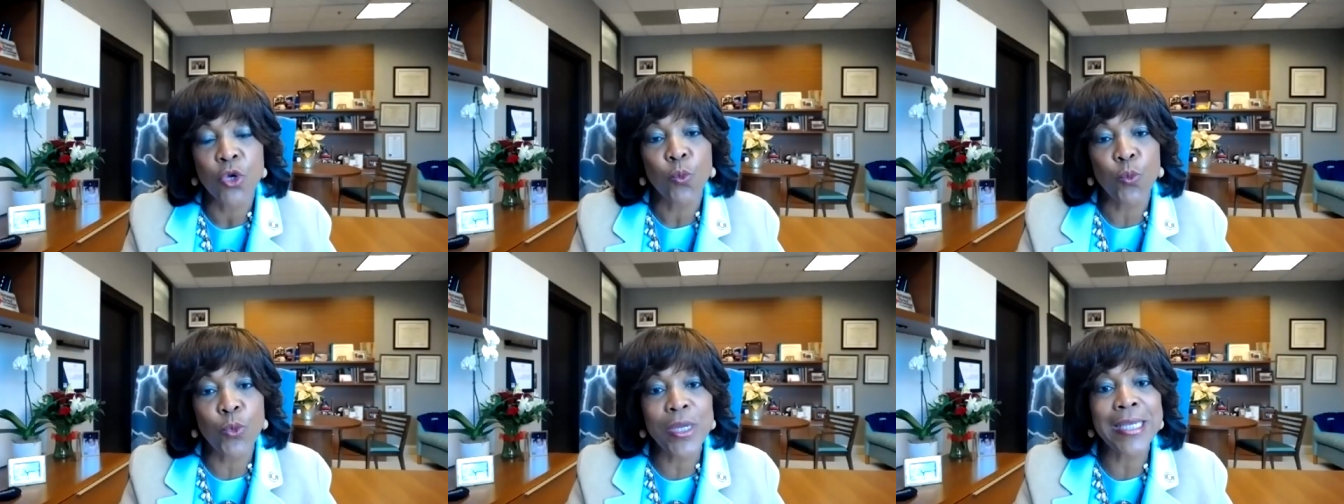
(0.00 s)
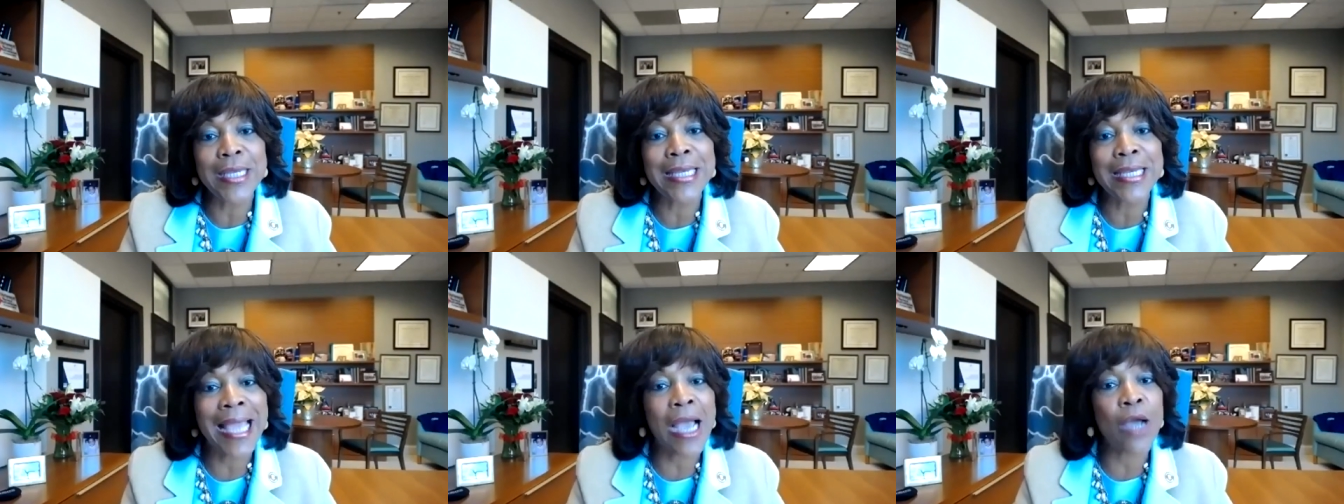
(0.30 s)
We
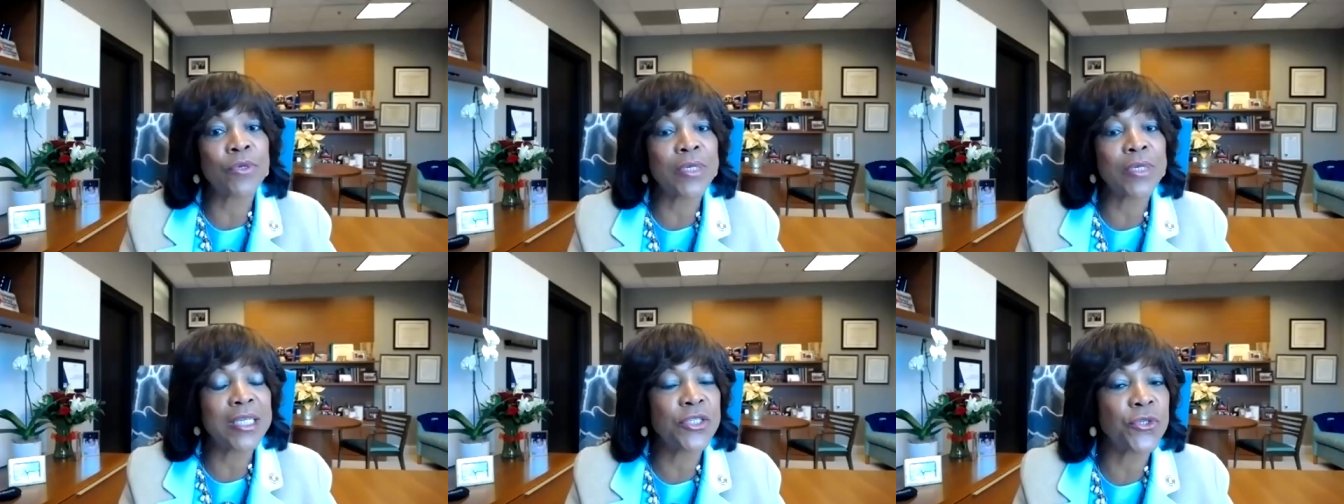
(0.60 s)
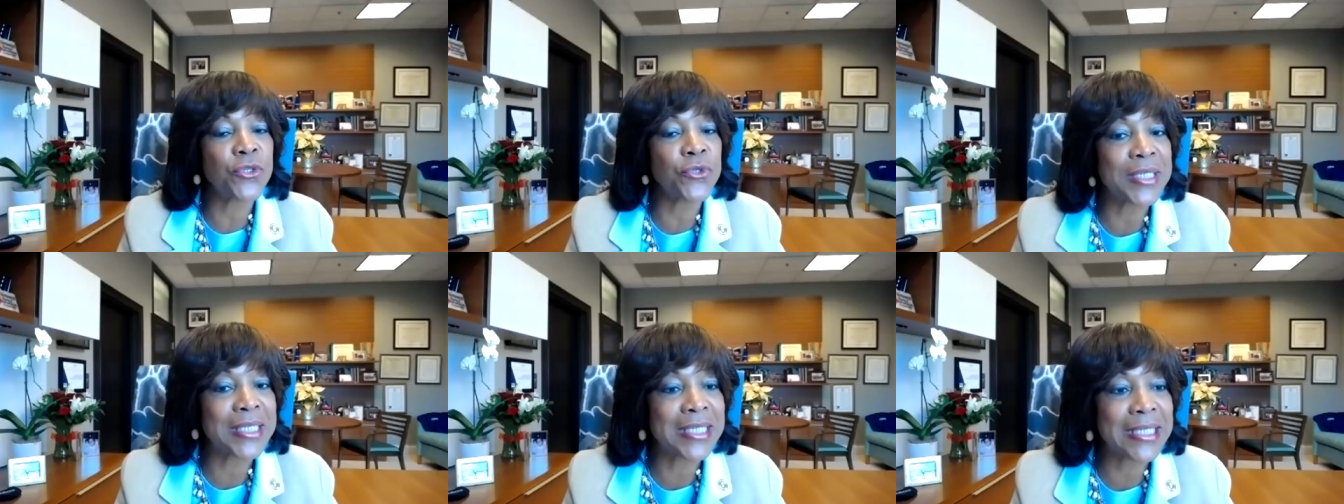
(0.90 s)
now need
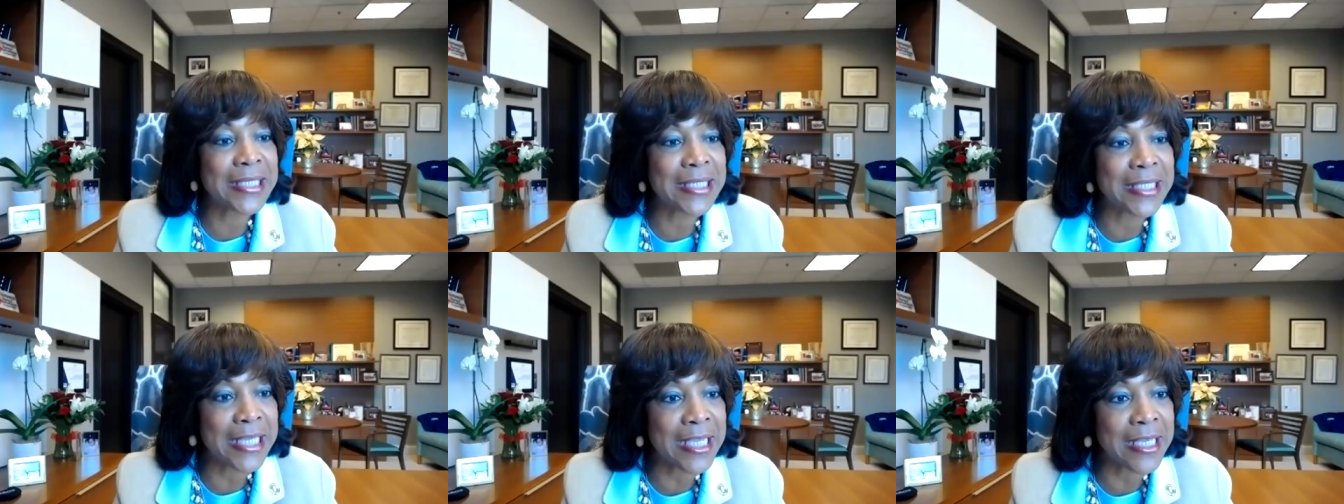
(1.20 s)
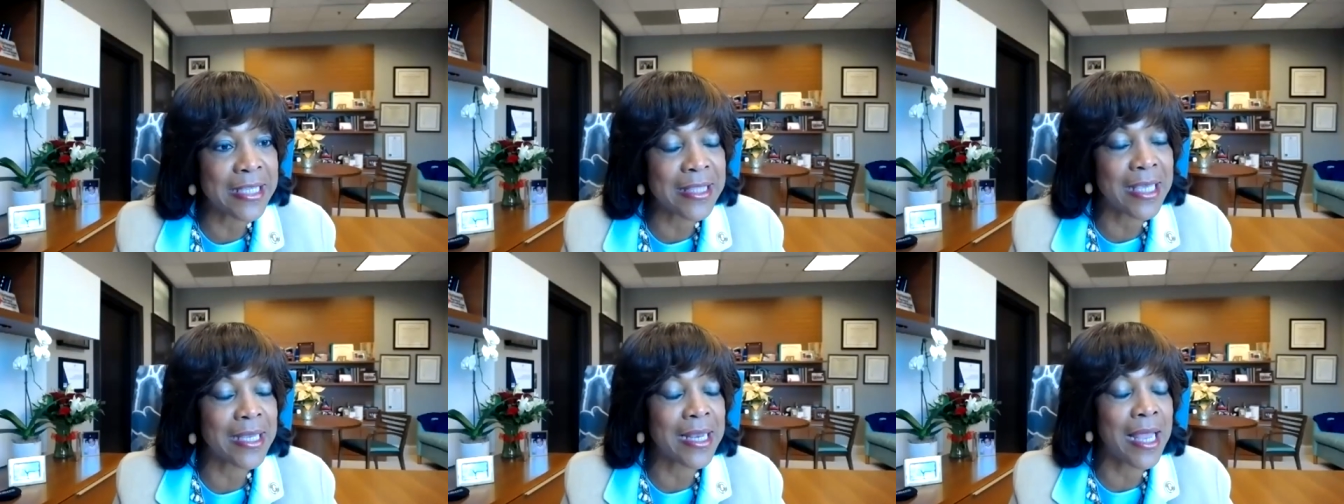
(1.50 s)
to
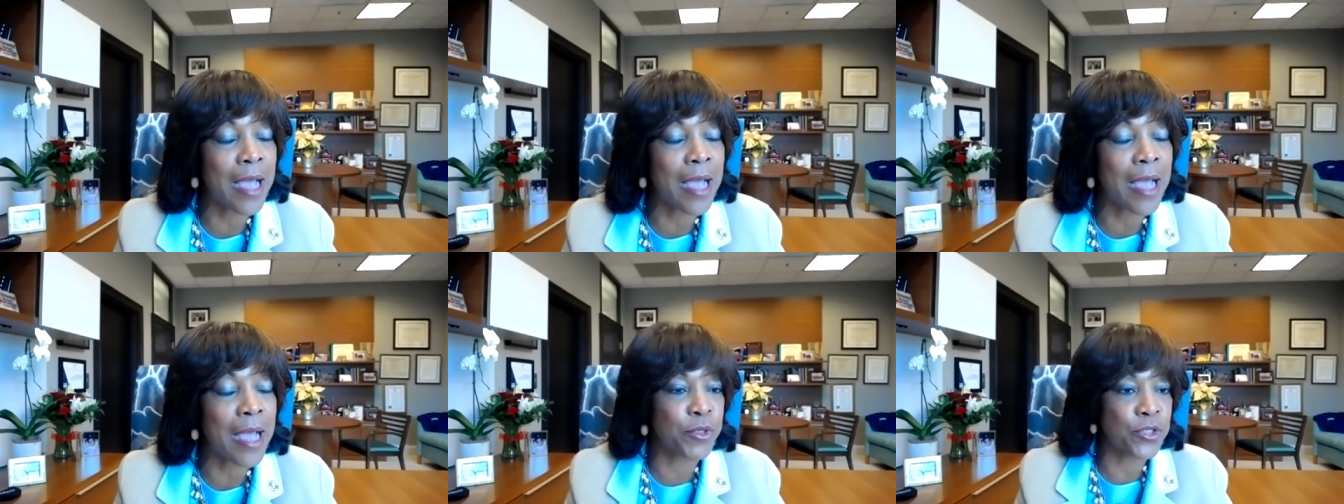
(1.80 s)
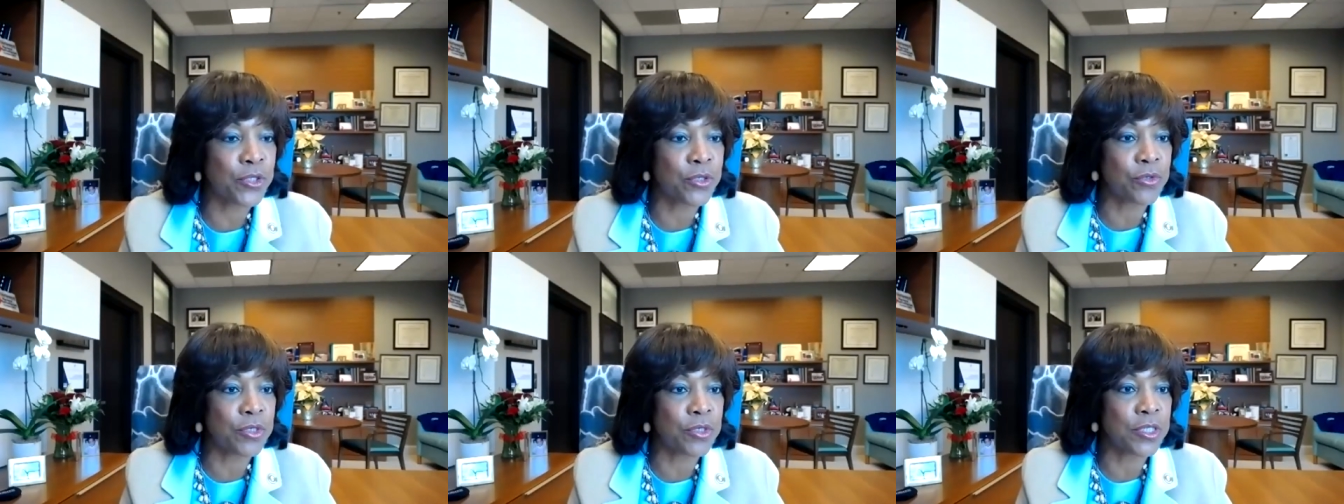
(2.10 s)
extend that
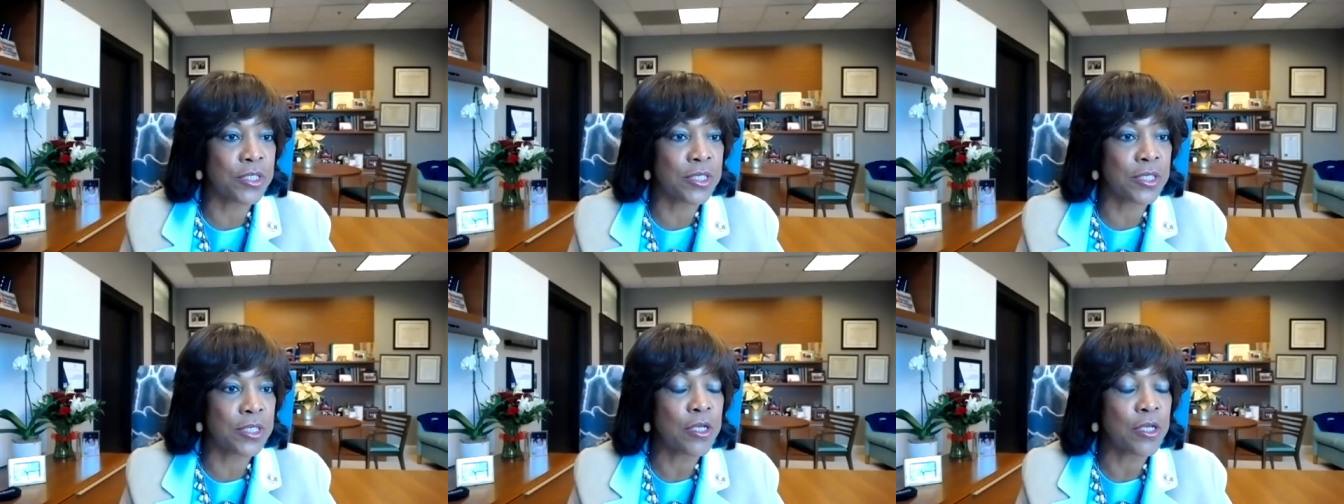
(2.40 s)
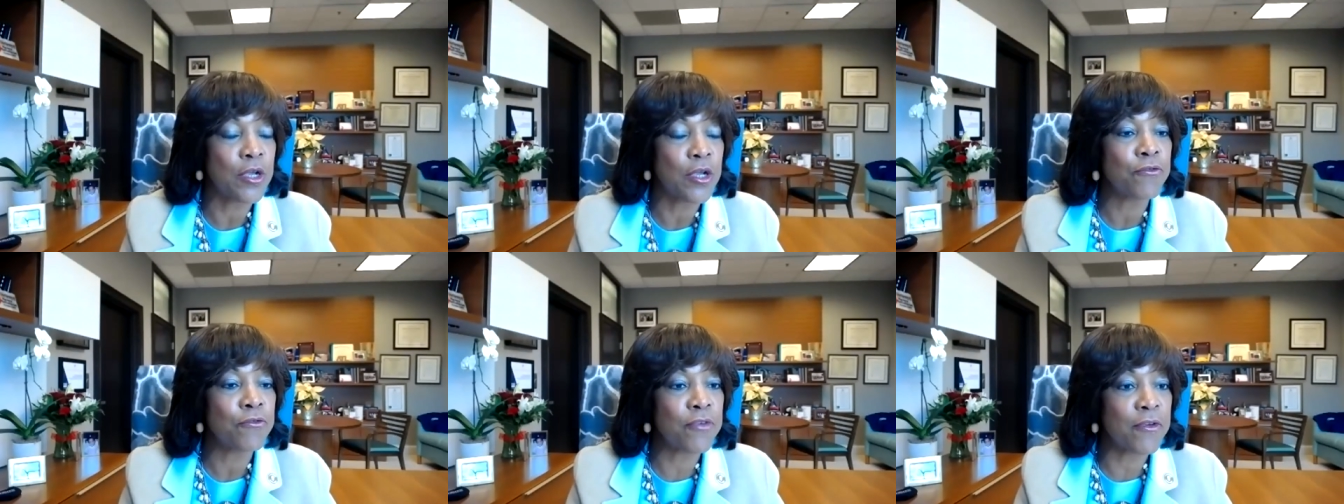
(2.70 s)
opportunity
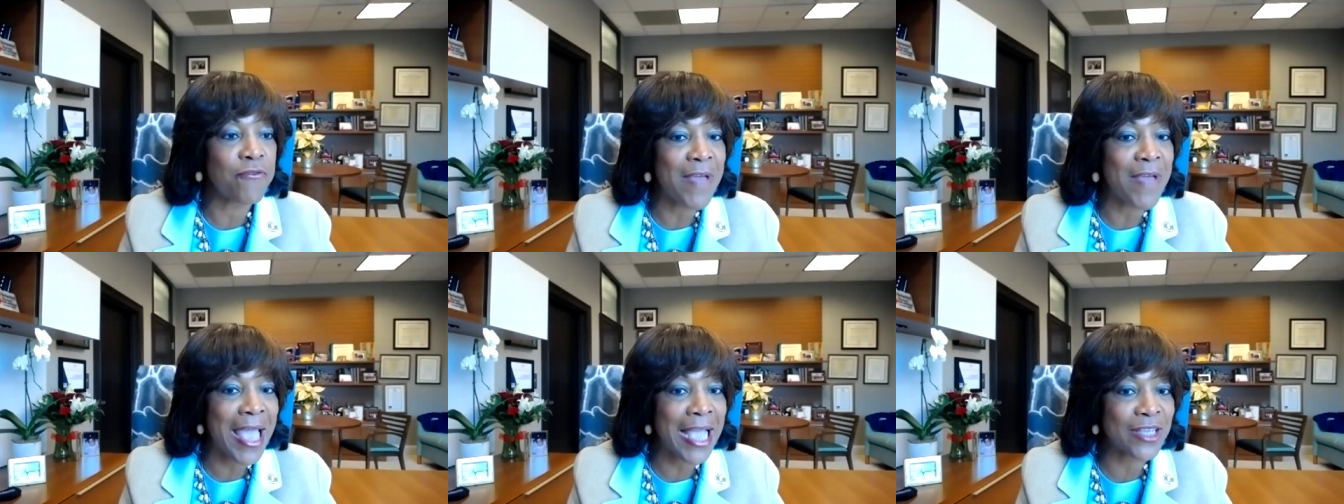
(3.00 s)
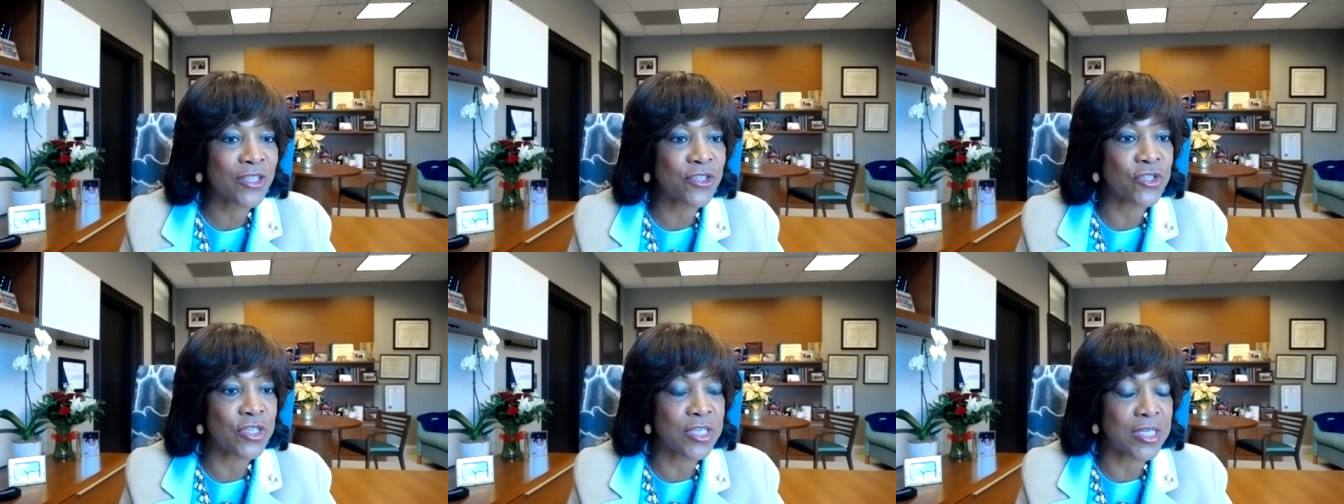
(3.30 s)
for
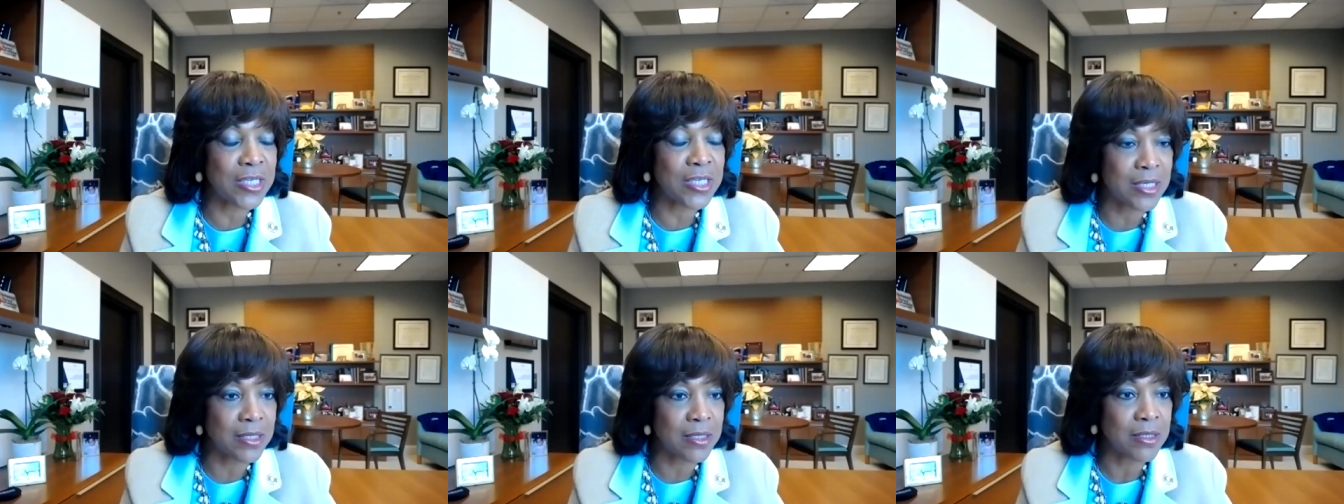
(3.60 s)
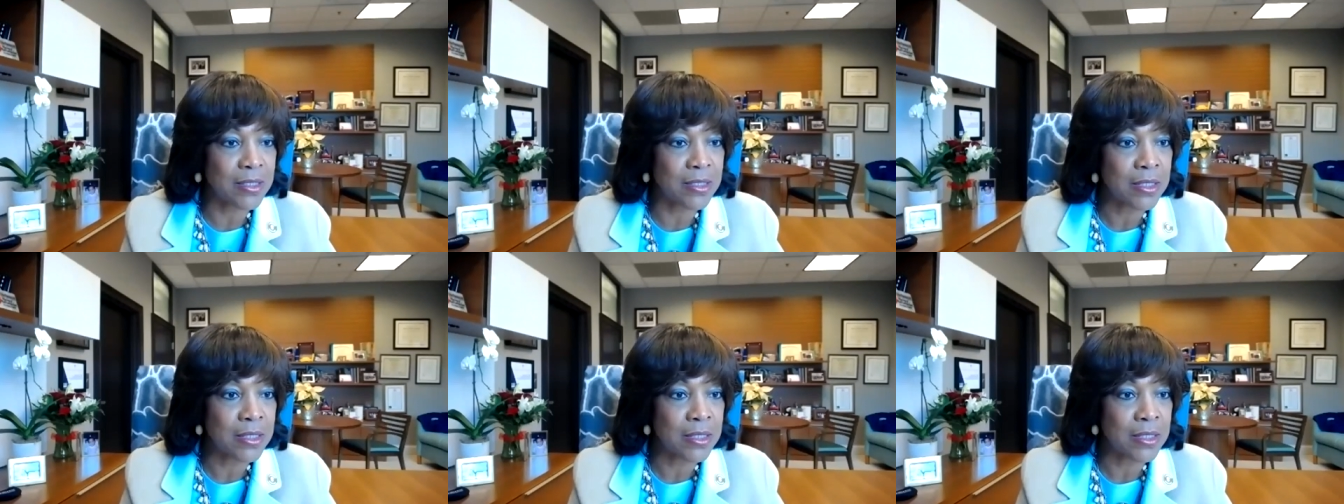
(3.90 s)
vaccine,